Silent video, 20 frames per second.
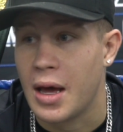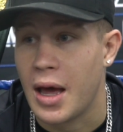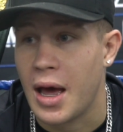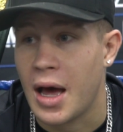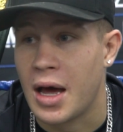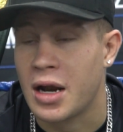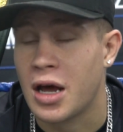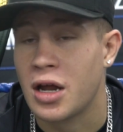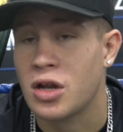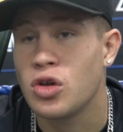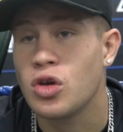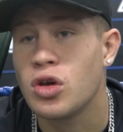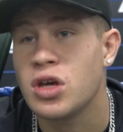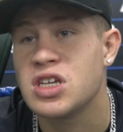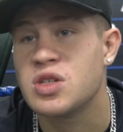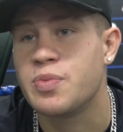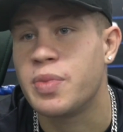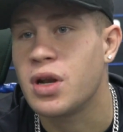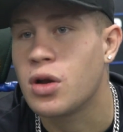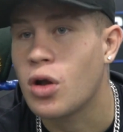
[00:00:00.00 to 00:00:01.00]
and I knew
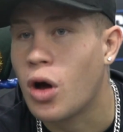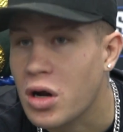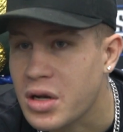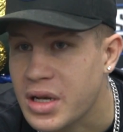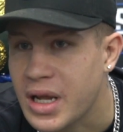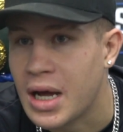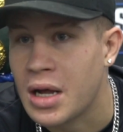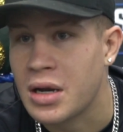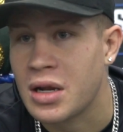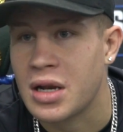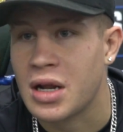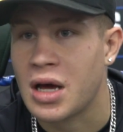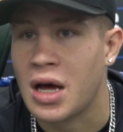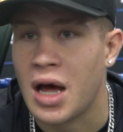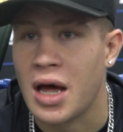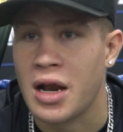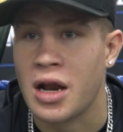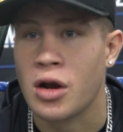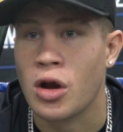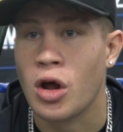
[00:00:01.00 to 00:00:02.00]
he's been knocked down, and
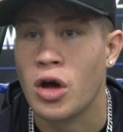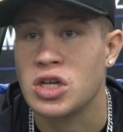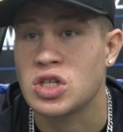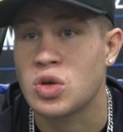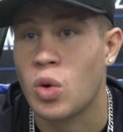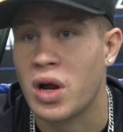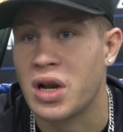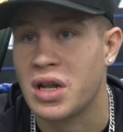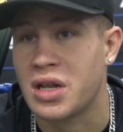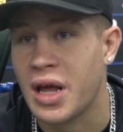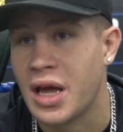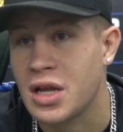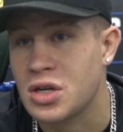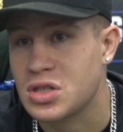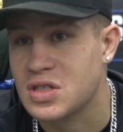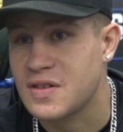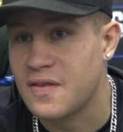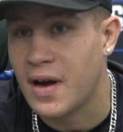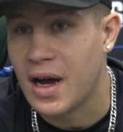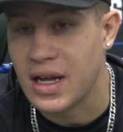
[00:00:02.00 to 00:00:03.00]
I know he's quite a
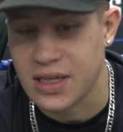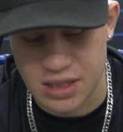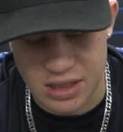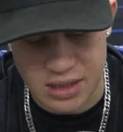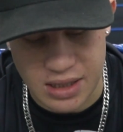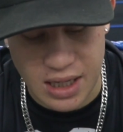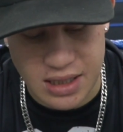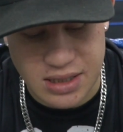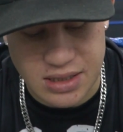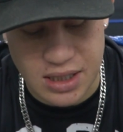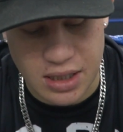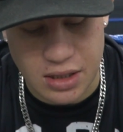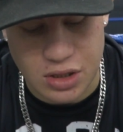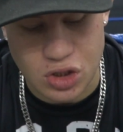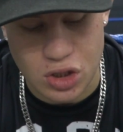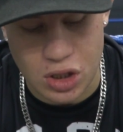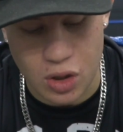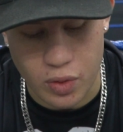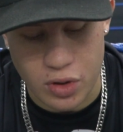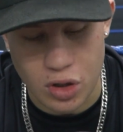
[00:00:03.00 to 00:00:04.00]
dangerous fighter in that
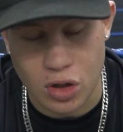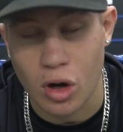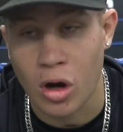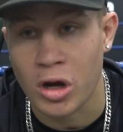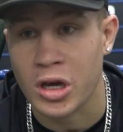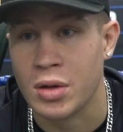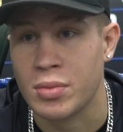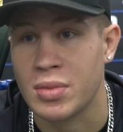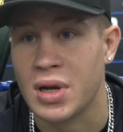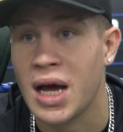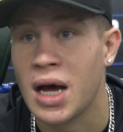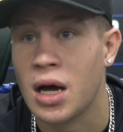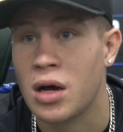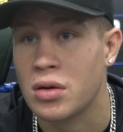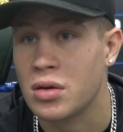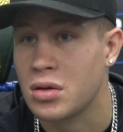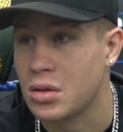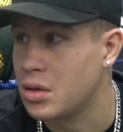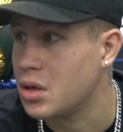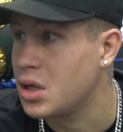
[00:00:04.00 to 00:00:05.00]
sense. When you knock him
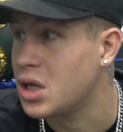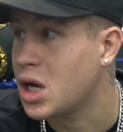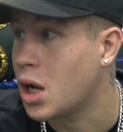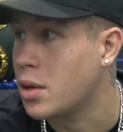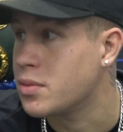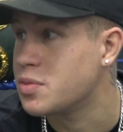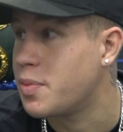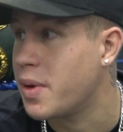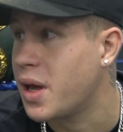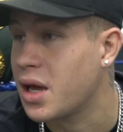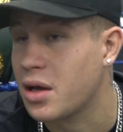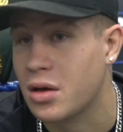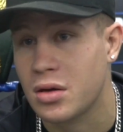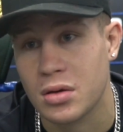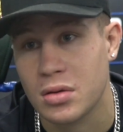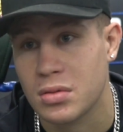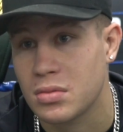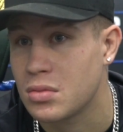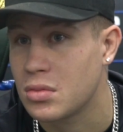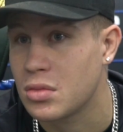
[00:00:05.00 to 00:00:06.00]
down, he comes back,
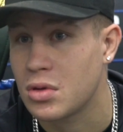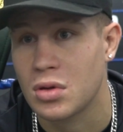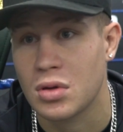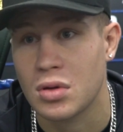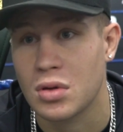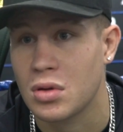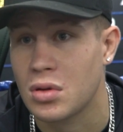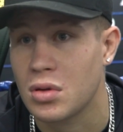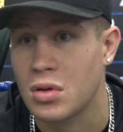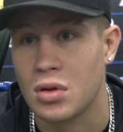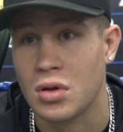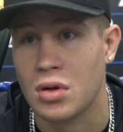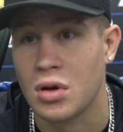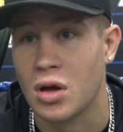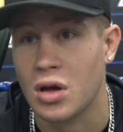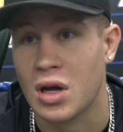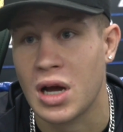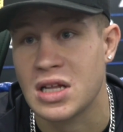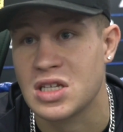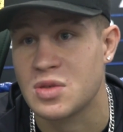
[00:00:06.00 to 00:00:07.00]

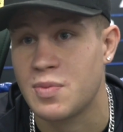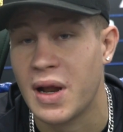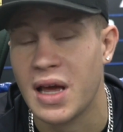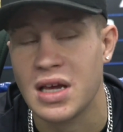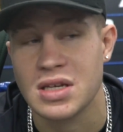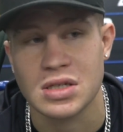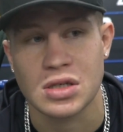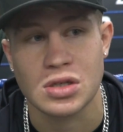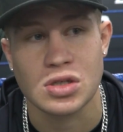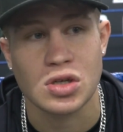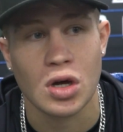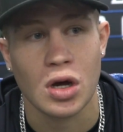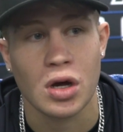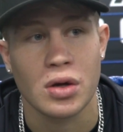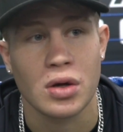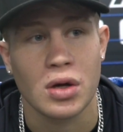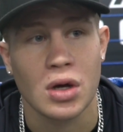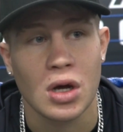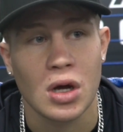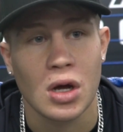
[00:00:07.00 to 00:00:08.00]
guns blazing.
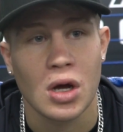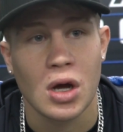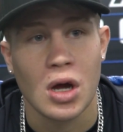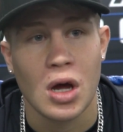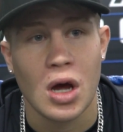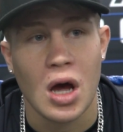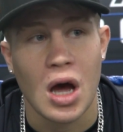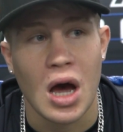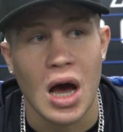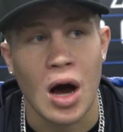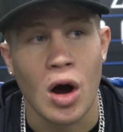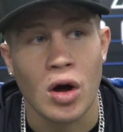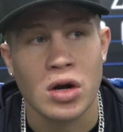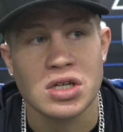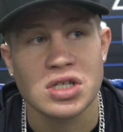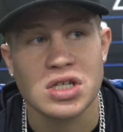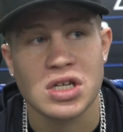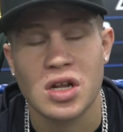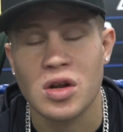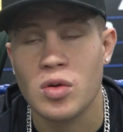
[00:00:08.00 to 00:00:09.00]
So I
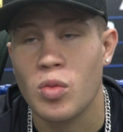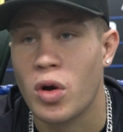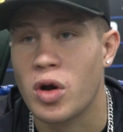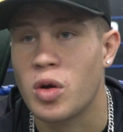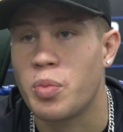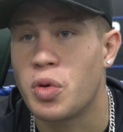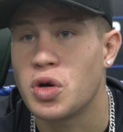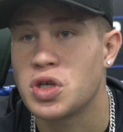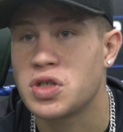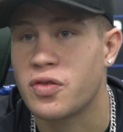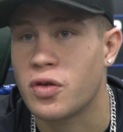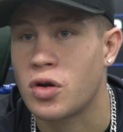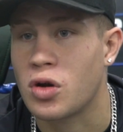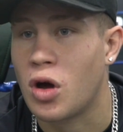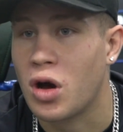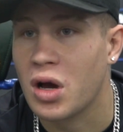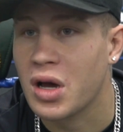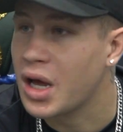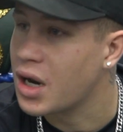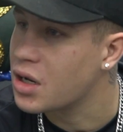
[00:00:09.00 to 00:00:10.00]
honestly didn't want to push for a
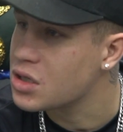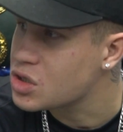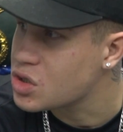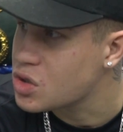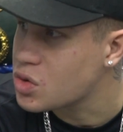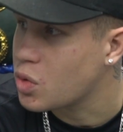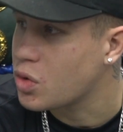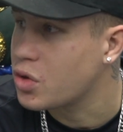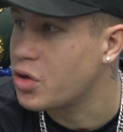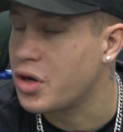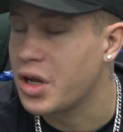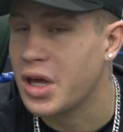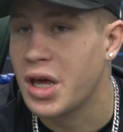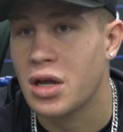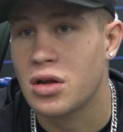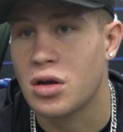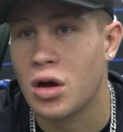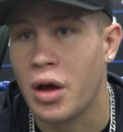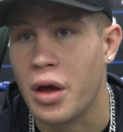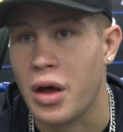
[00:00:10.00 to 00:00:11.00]
knockout. I just wanted to
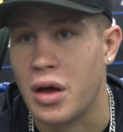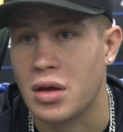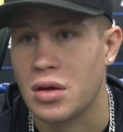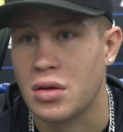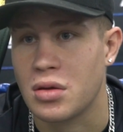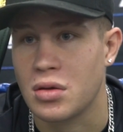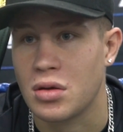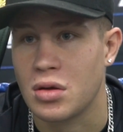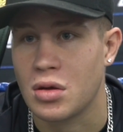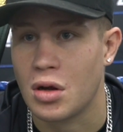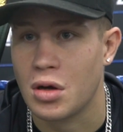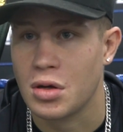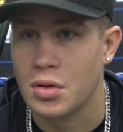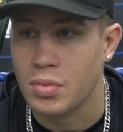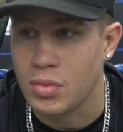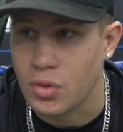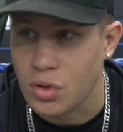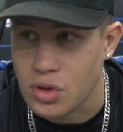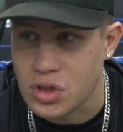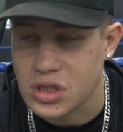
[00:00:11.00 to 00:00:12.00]
get going.
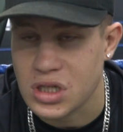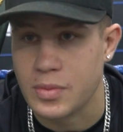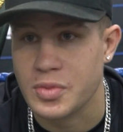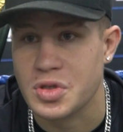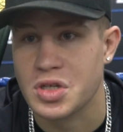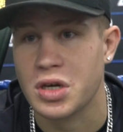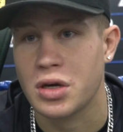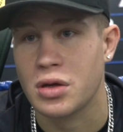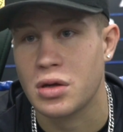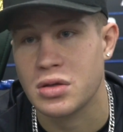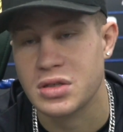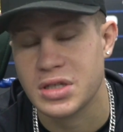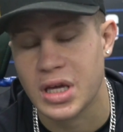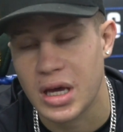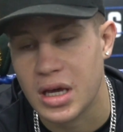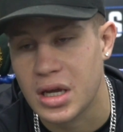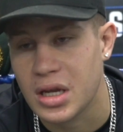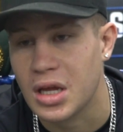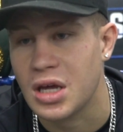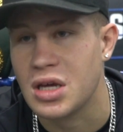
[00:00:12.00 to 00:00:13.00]
Use some skill,
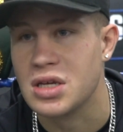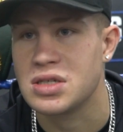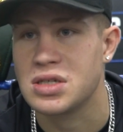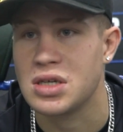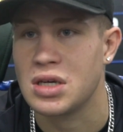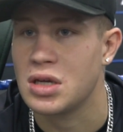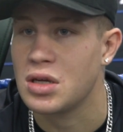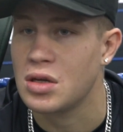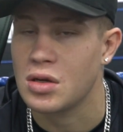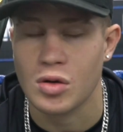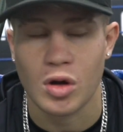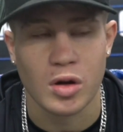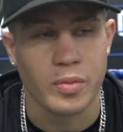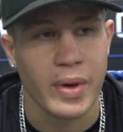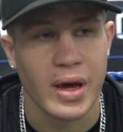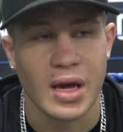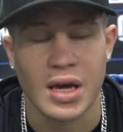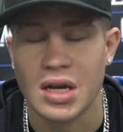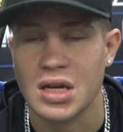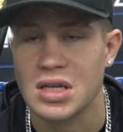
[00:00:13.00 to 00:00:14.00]
take it easy, not
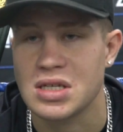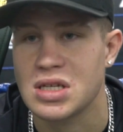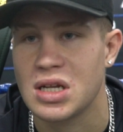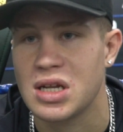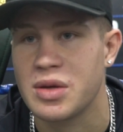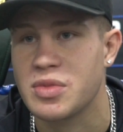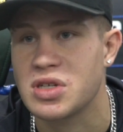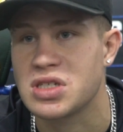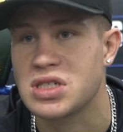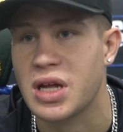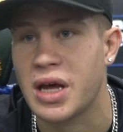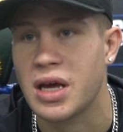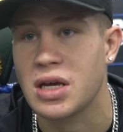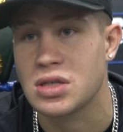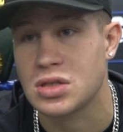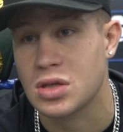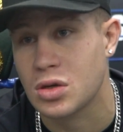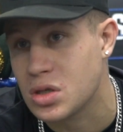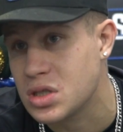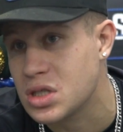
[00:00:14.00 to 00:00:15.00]
make any silly
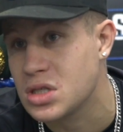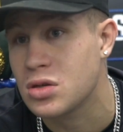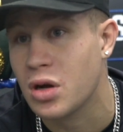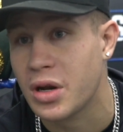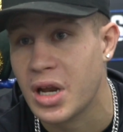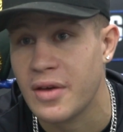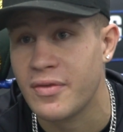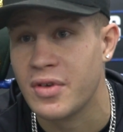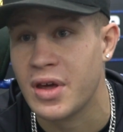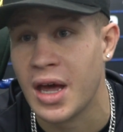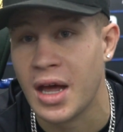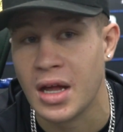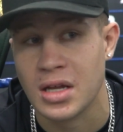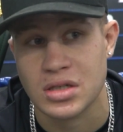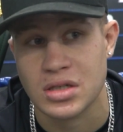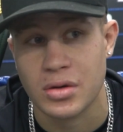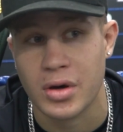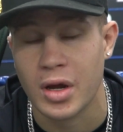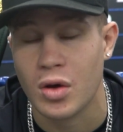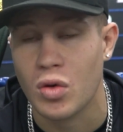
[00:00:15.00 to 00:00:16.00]
mistakes because he's got heavy hands.
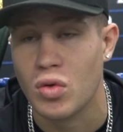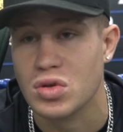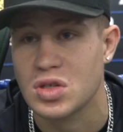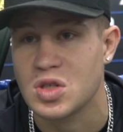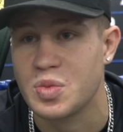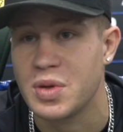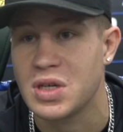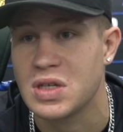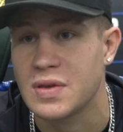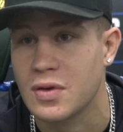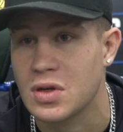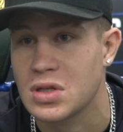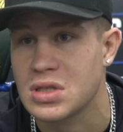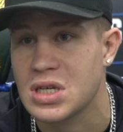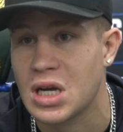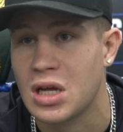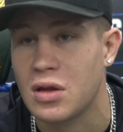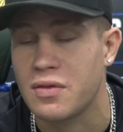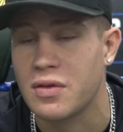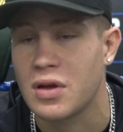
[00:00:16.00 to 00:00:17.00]
The record speaks for
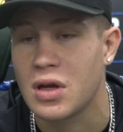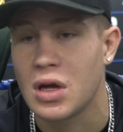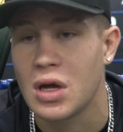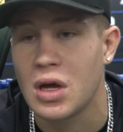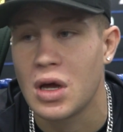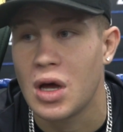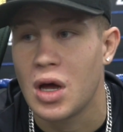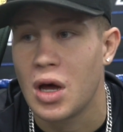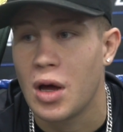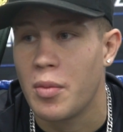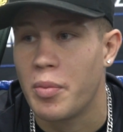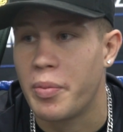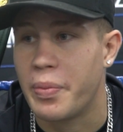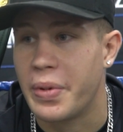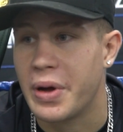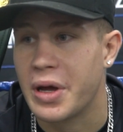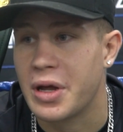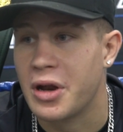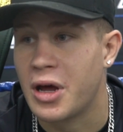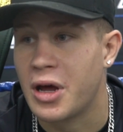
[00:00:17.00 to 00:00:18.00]
itself. But